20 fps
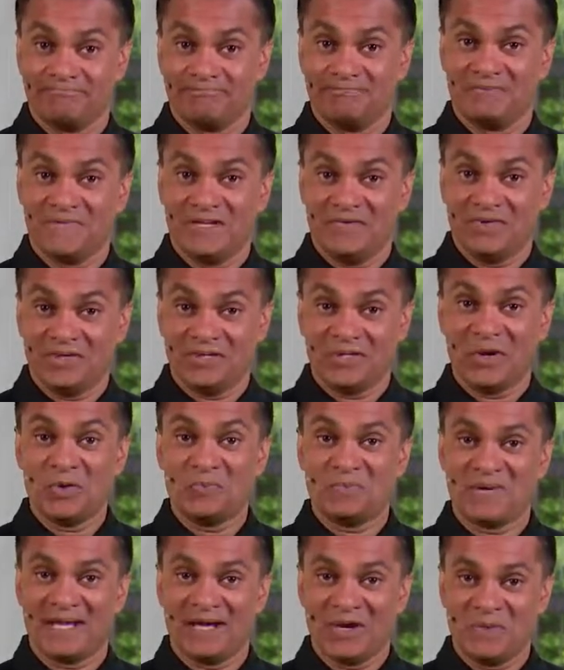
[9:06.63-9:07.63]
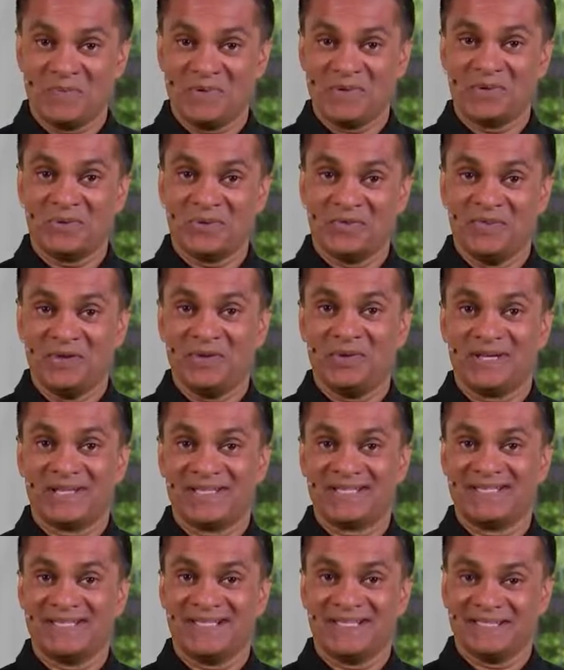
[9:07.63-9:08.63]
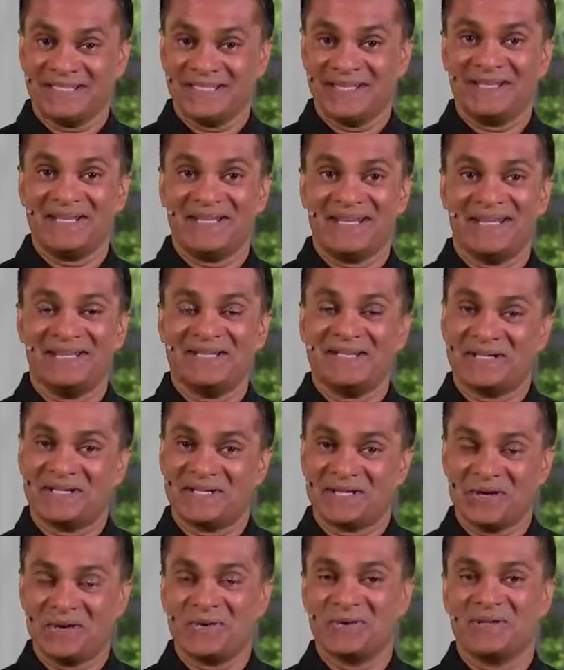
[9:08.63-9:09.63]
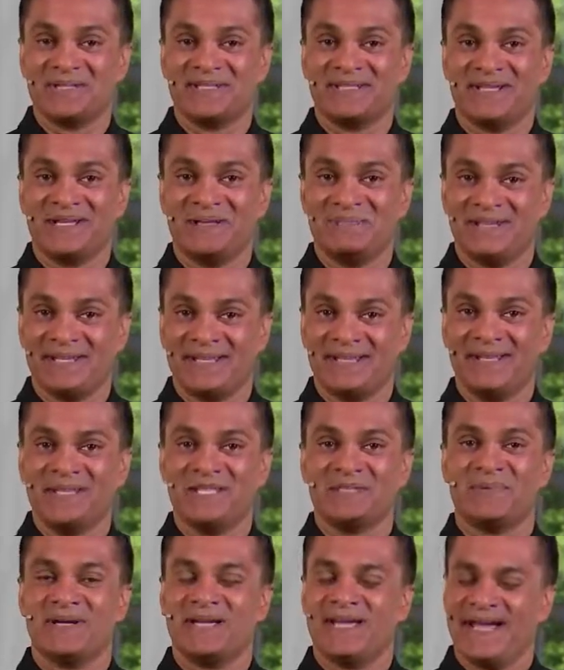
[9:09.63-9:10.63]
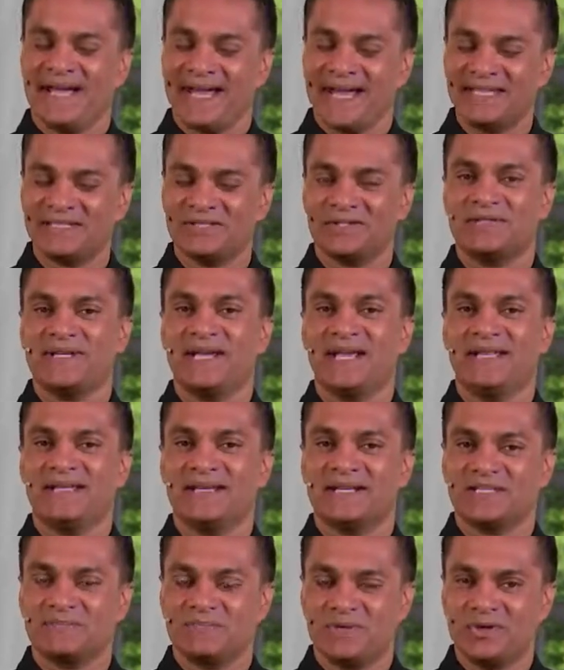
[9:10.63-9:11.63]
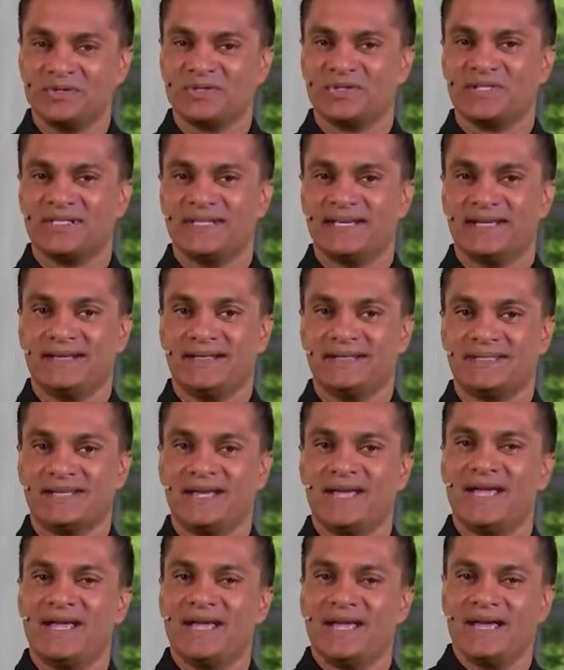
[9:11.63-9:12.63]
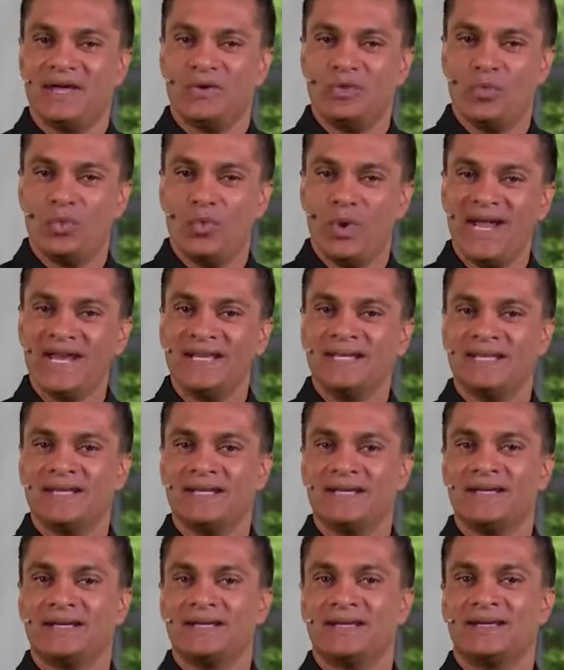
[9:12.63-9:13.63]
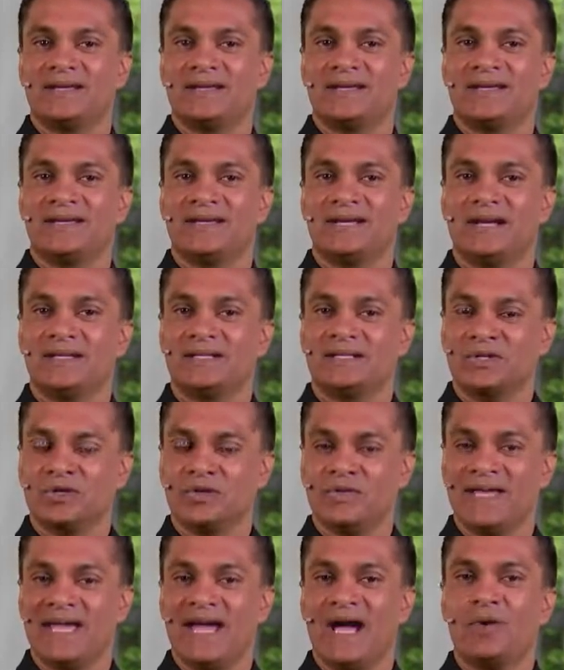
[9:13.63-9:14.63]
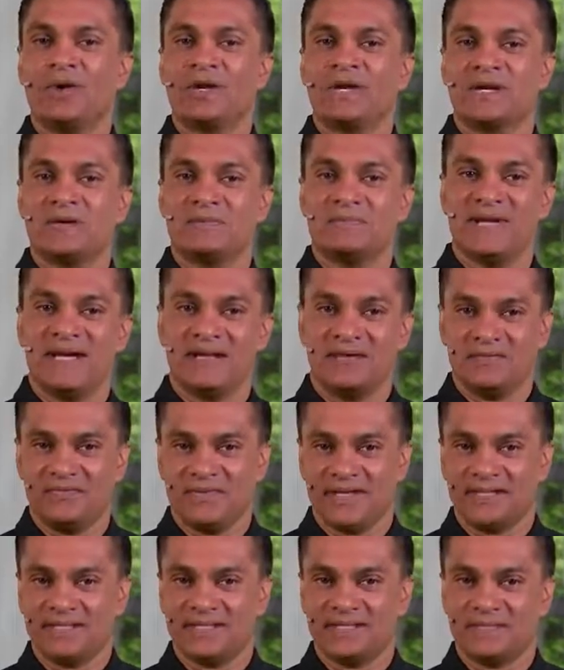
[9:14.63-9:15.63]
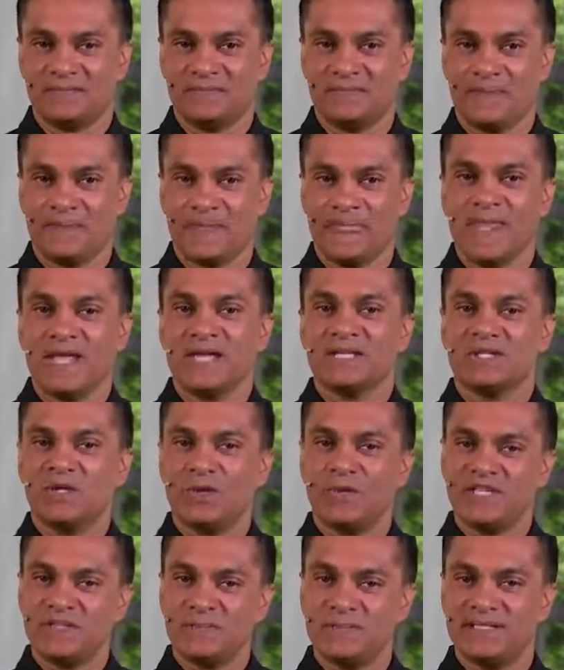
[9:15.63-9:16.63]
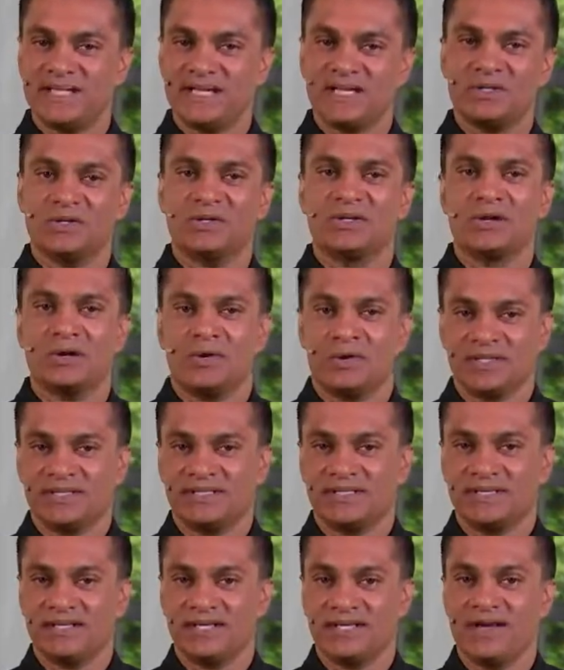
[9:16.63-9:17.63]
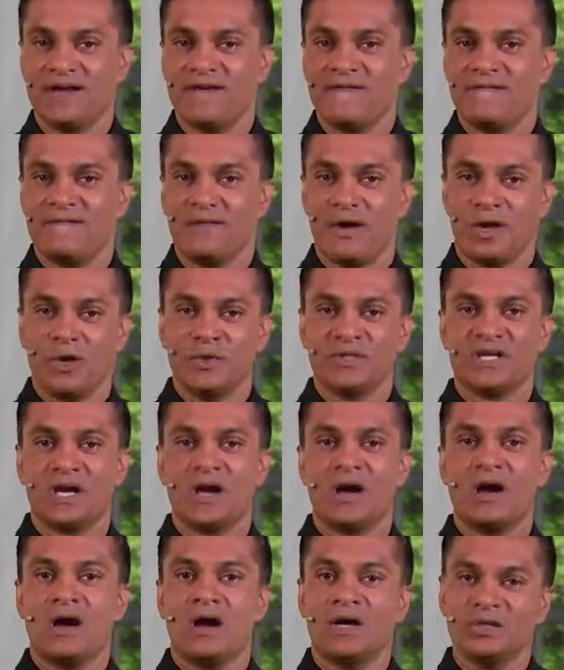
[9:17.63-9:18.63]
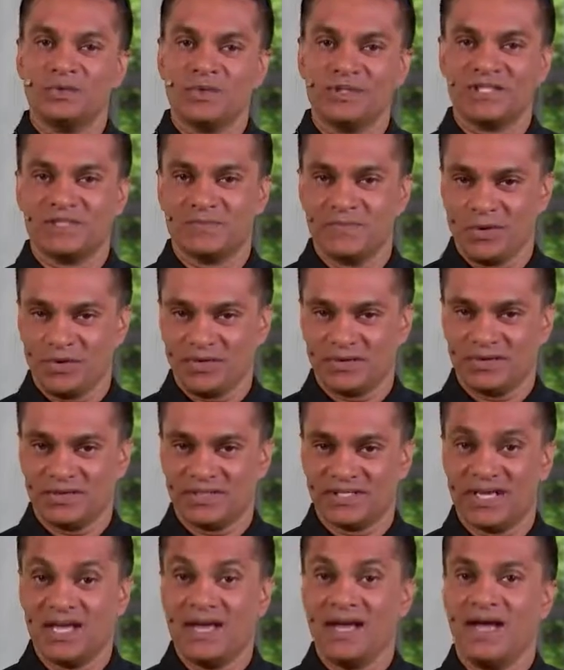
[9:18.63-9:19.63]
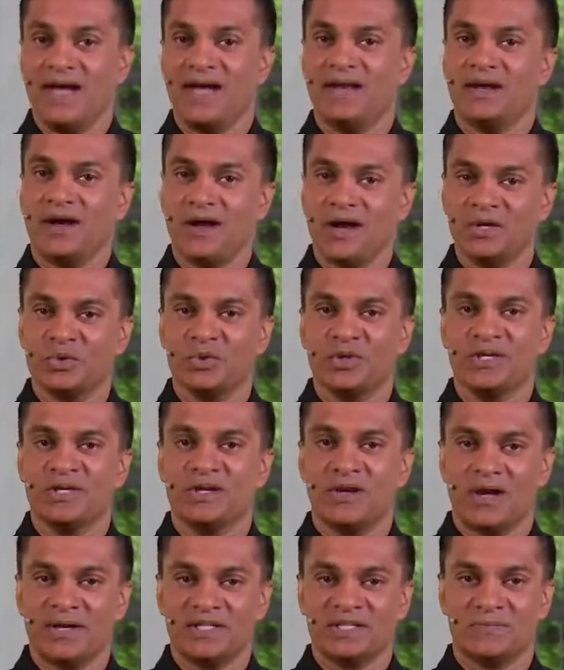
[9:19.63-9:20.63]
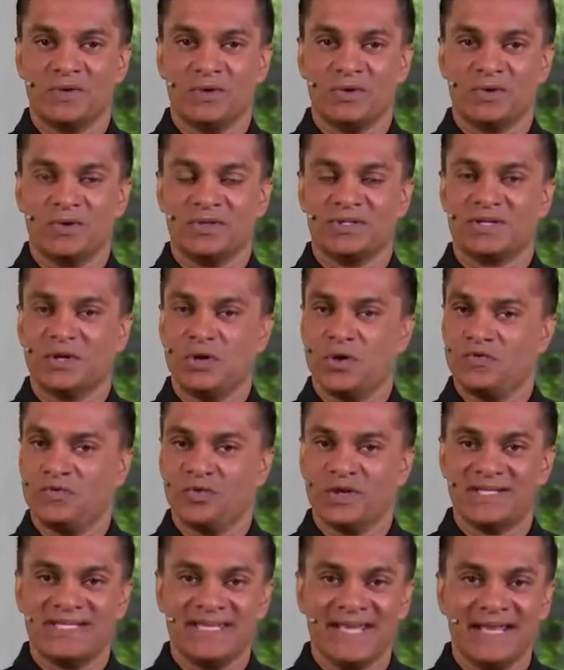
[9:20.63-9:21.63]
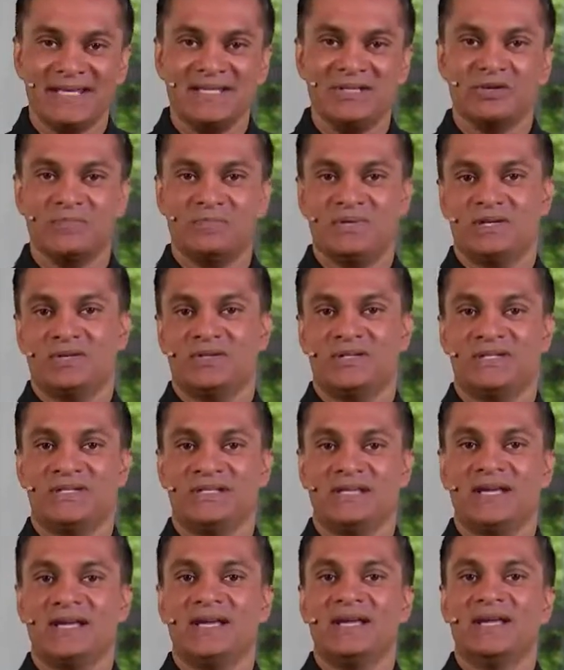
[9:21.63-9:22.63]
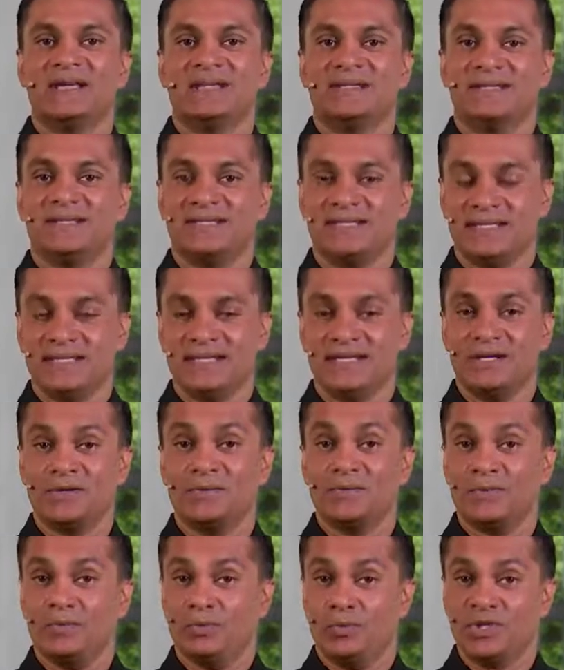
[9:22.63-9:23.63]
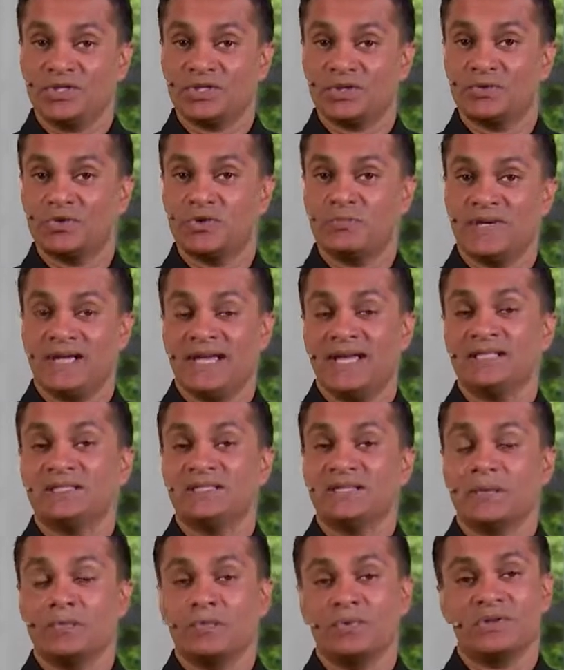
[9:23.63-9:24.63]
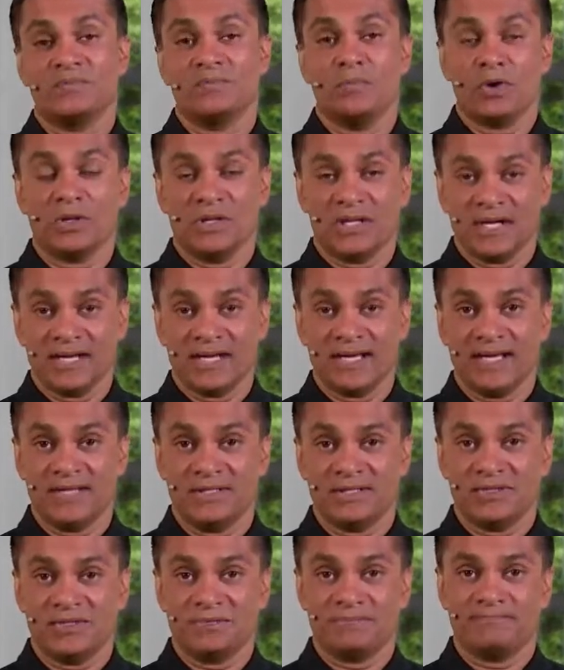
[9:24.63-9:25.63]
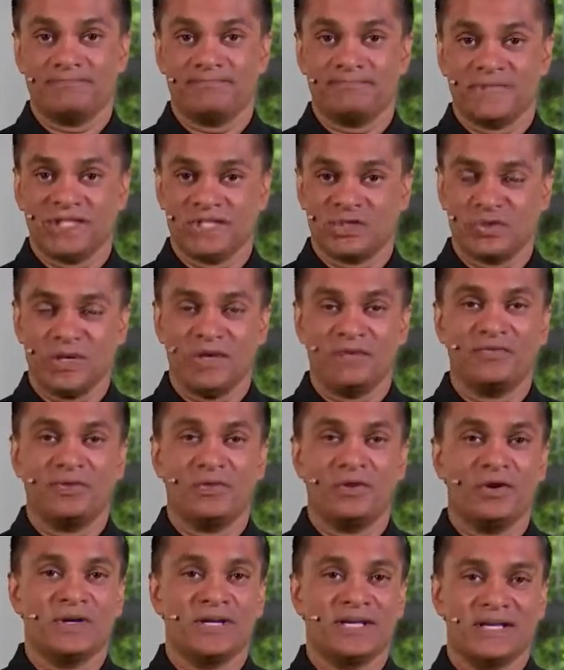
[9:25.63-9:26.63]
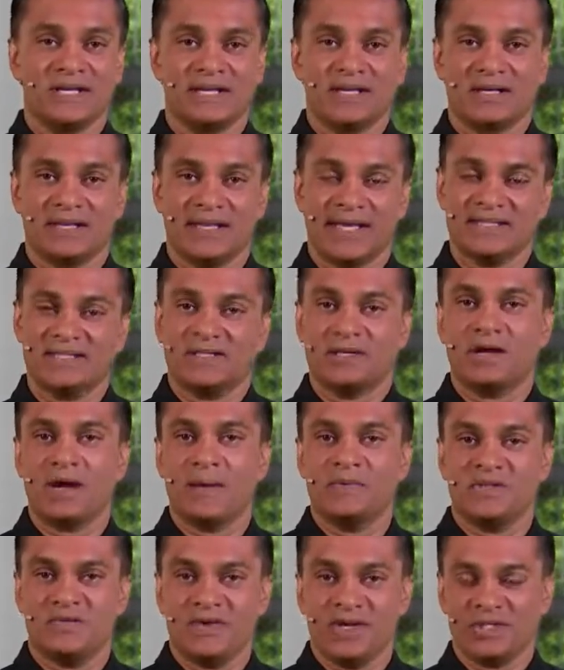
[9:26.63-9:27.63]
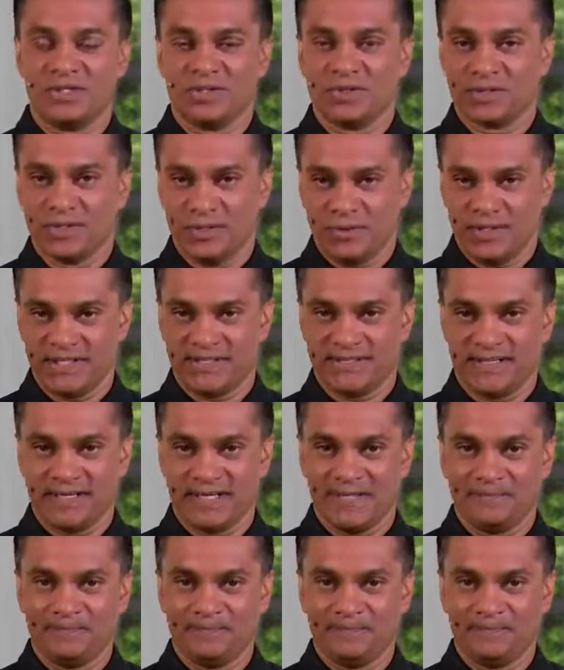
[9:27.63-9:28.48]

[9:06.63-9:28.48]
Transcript: If you don't, I hope you review it. I'll say it again. A cohort study begins by ascertaining exposure status and waiting until the outcome manifests. So this particular cohort study follows 100 smokers and 100 non-smokers over a 10-year period to see which group ends up with more lung cancer. Straightforward, classic observational cohort study.